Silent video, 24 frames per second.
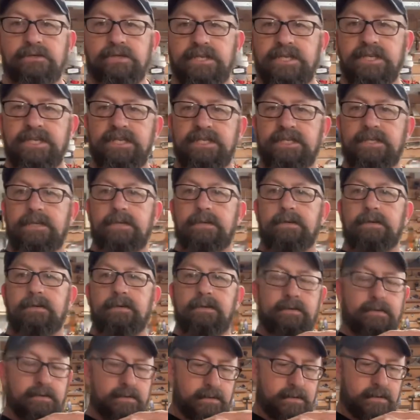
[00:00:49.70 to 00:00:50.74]
these
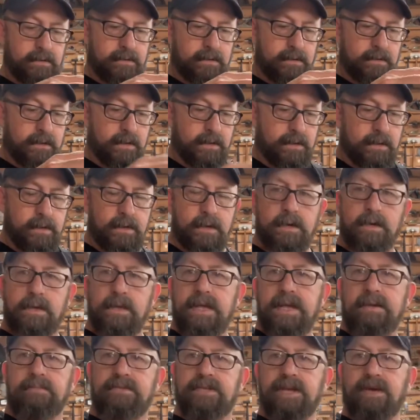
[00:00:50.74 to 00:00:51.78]

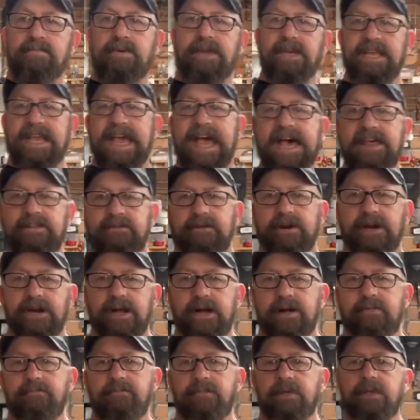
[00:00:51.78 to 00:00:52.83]
clamps I've been gathering
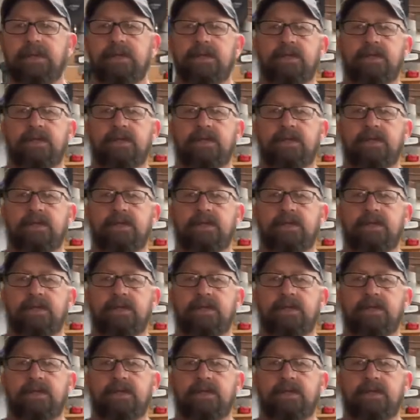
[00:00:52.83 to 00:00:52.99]
up.